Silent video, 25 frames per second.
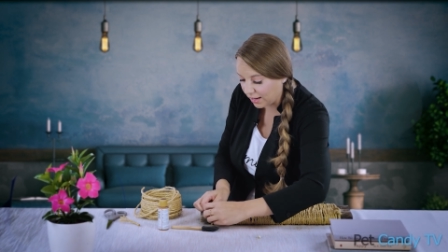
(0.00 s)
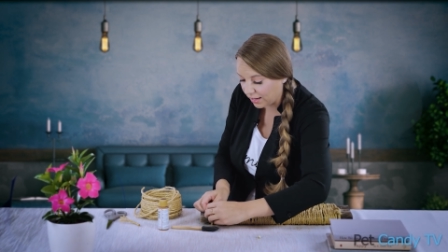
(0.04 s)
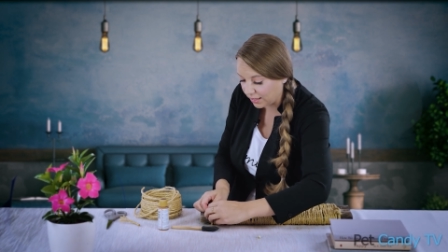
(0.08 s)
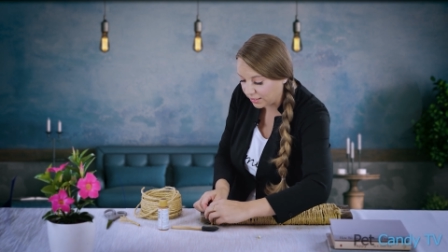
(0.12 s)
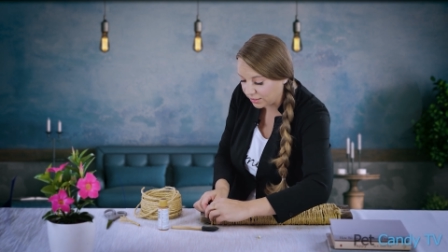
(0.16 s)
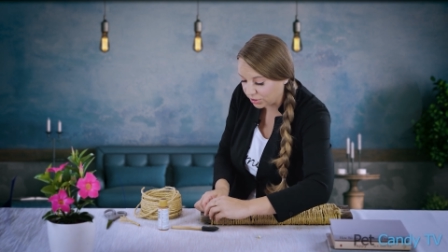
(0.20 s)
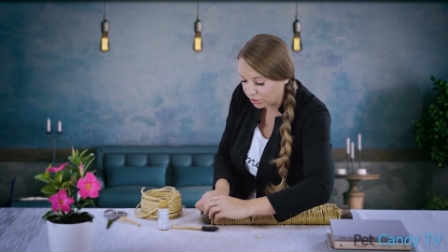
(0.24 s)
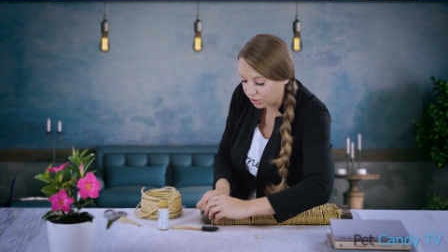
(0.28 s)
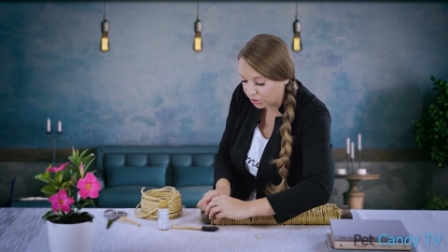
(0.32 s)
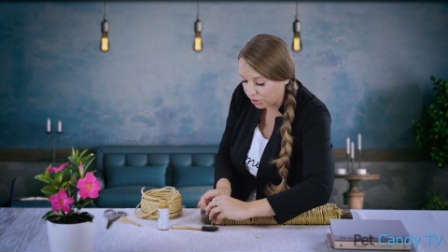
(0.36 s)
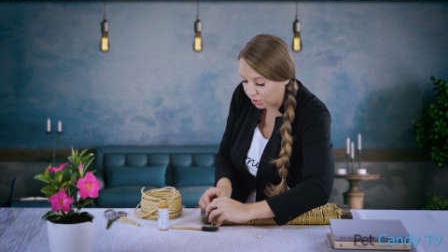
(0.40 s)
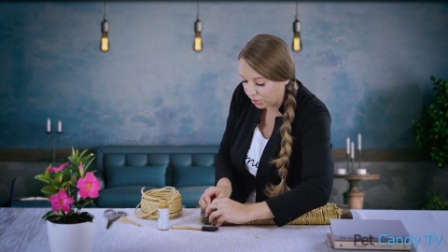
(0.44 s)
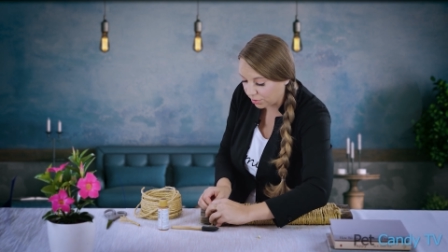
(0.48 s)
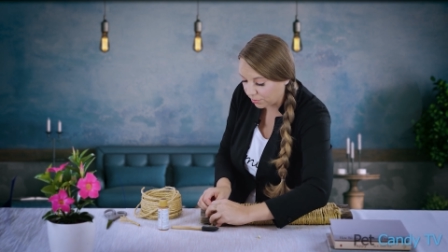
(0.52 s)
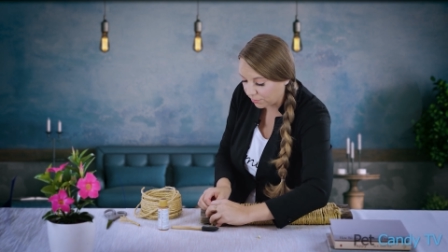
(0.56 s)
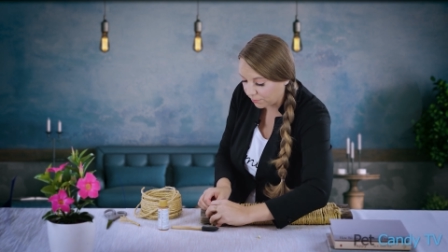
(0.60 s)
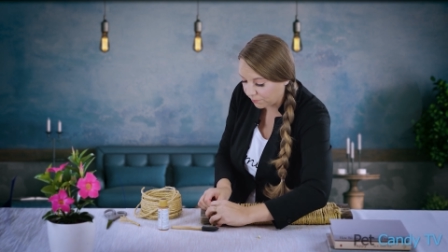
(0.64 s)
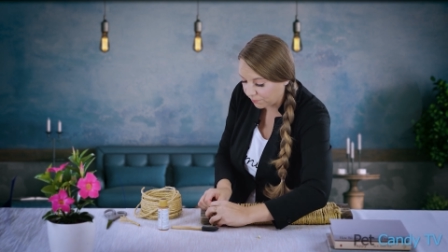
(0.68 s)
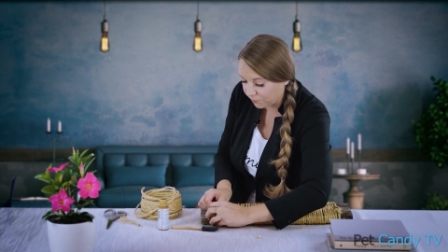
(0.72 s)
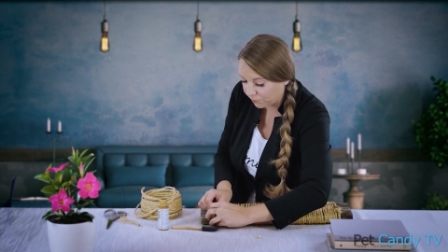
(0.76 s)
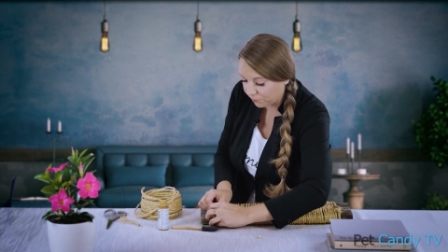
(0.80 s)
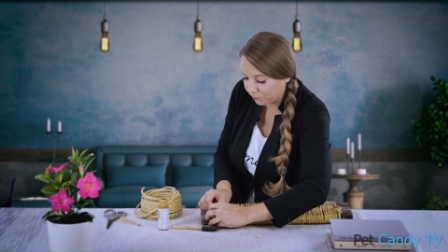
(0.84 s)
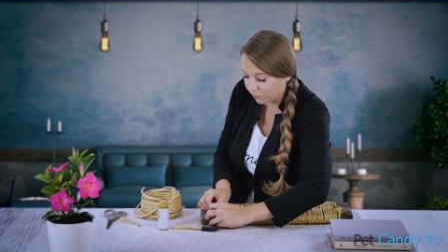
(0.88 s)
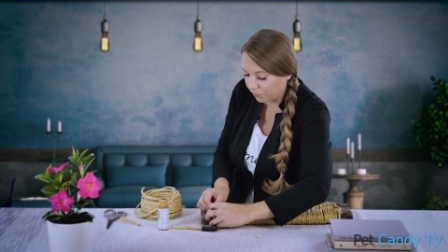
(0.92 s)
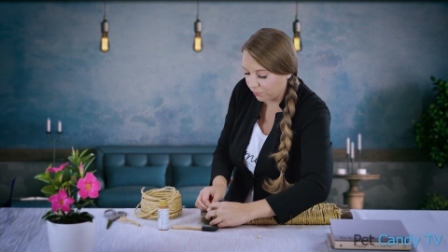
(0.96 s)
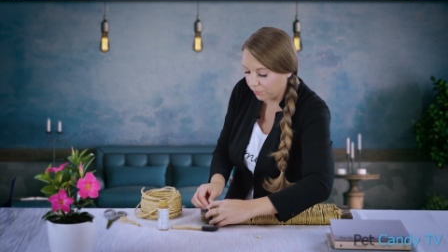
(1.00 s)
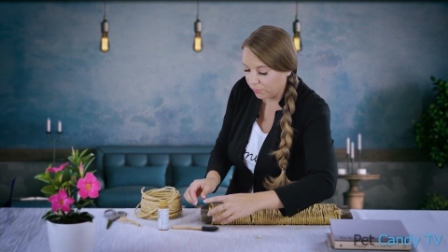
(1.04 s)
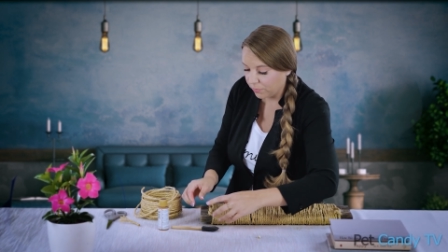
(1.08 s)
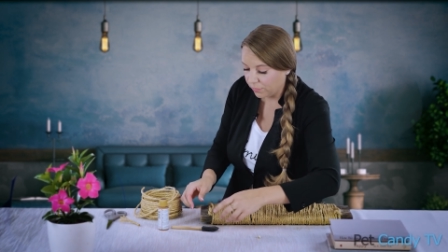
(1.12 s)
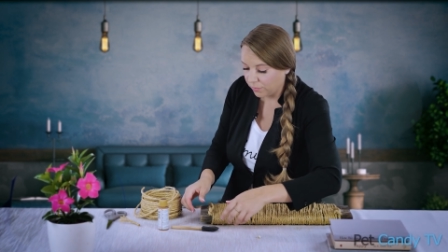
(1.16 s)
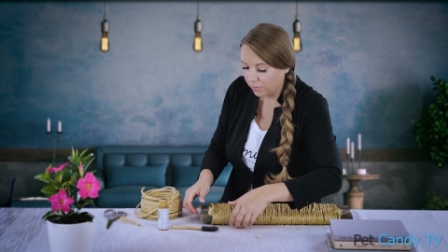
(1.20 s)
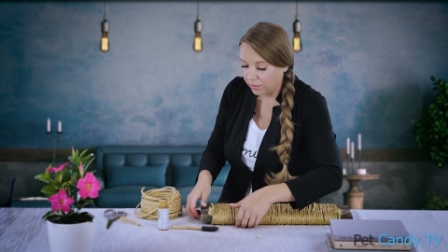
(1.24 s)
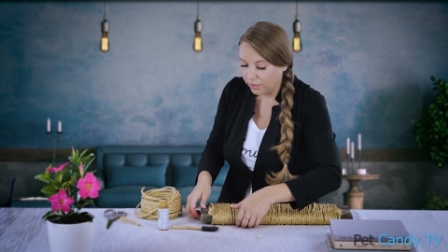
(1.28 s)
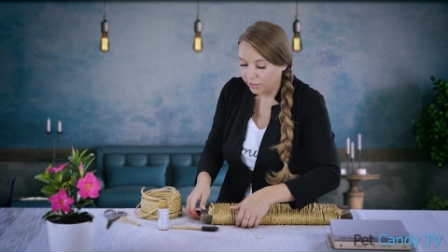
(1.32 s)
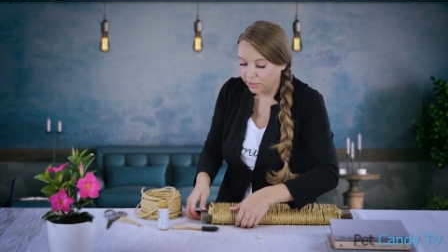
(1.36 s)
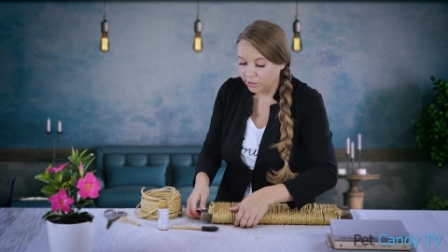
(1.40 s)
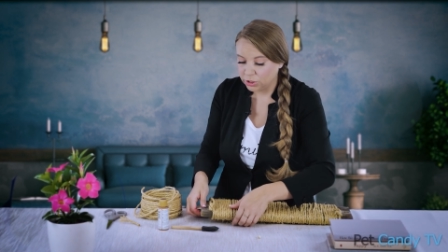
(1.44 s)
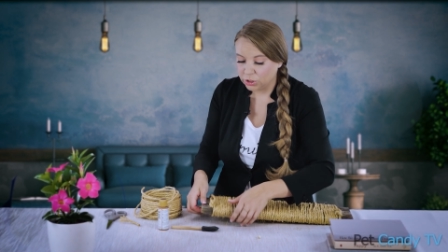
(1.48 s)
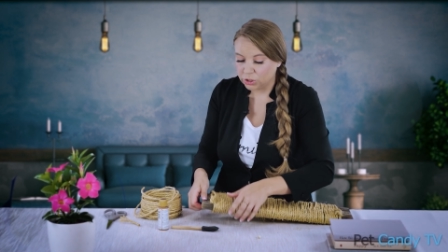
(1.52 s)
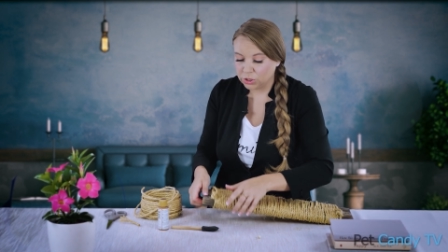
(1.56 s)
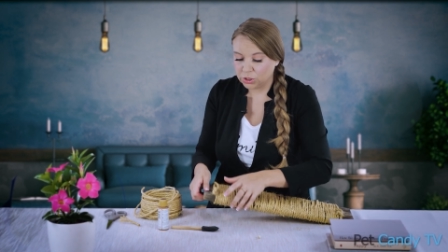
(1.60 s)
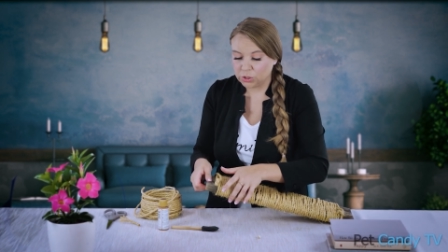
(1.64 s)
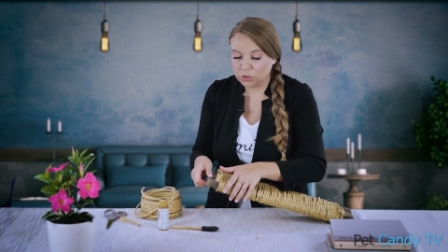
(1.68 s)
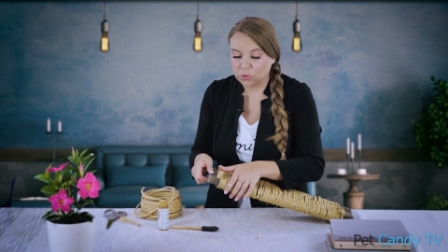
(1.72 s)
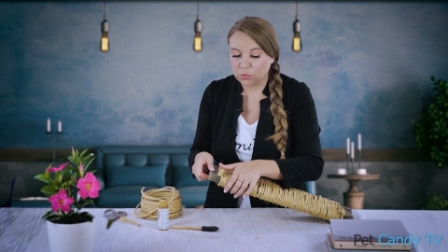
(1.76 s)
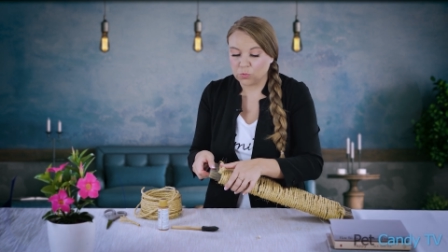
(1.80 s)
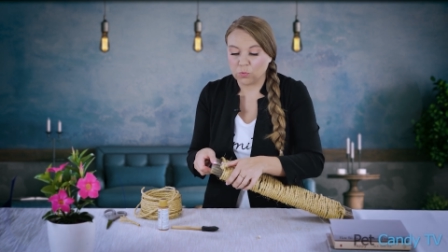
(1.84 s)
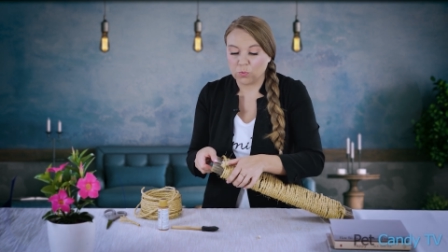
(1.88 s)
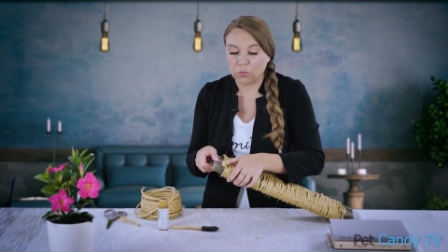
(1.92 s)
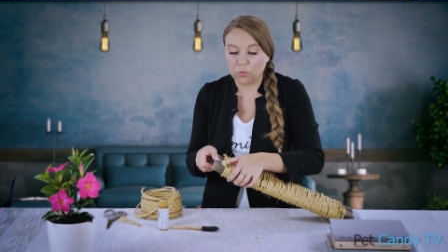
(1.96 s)
under.
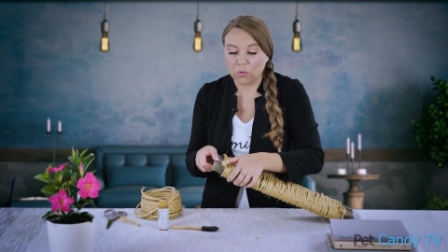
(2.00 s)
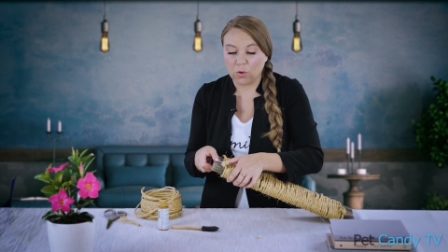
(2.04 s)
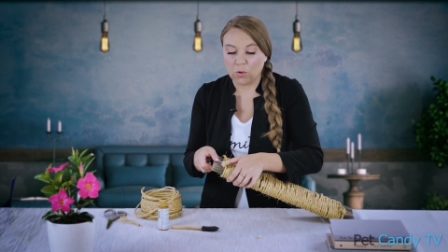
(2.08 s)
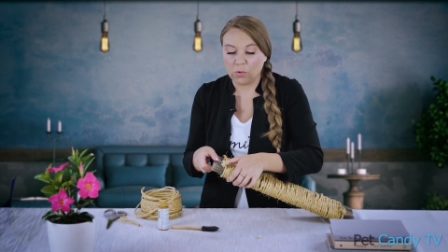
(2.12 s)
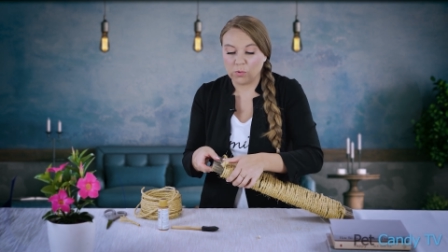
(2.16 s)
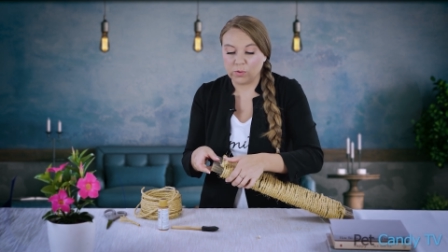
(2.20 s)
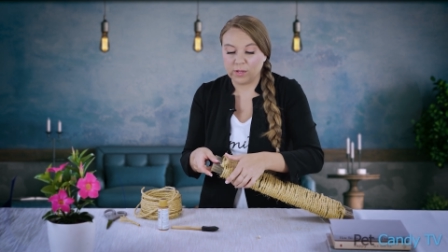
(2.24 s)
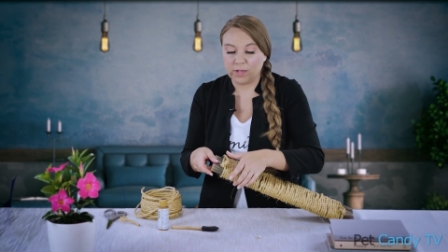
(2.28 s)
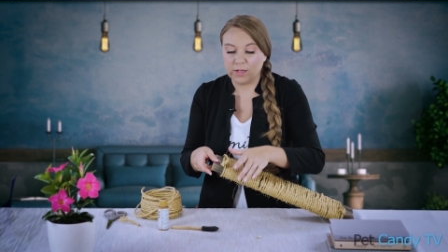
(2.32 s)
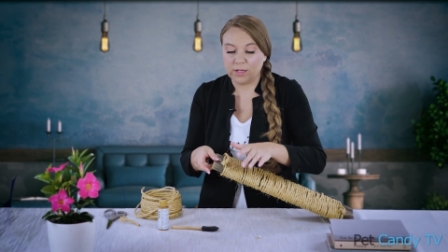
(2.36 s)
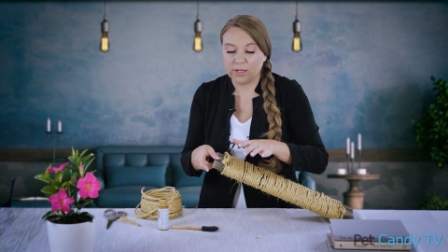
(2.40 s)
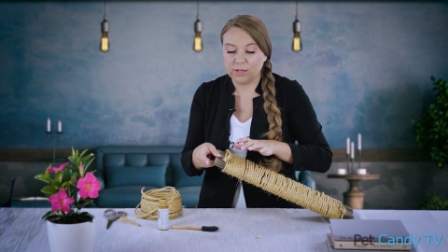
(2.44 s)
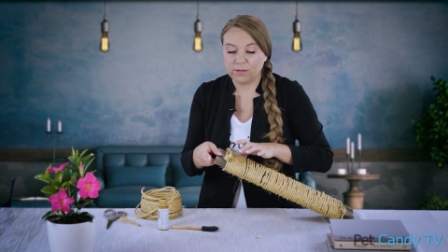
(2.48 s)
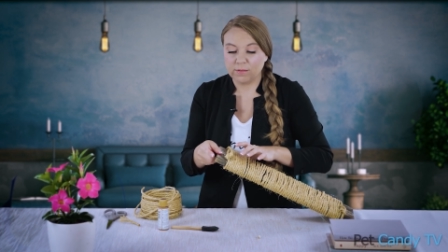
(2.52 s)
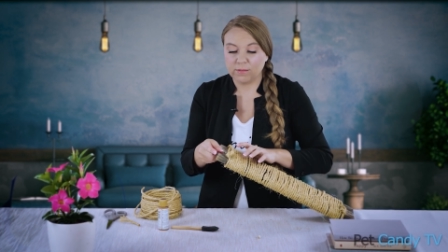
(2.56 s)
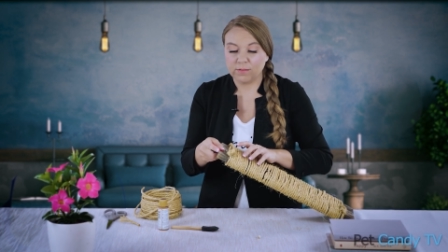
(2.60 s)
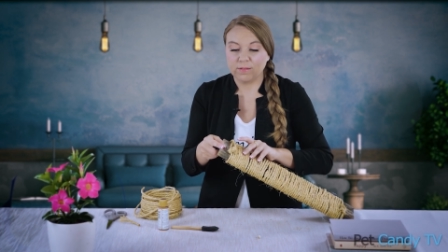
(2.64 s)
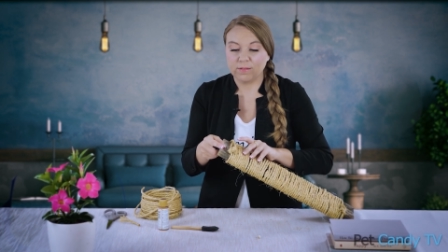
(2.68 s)
Just roll it,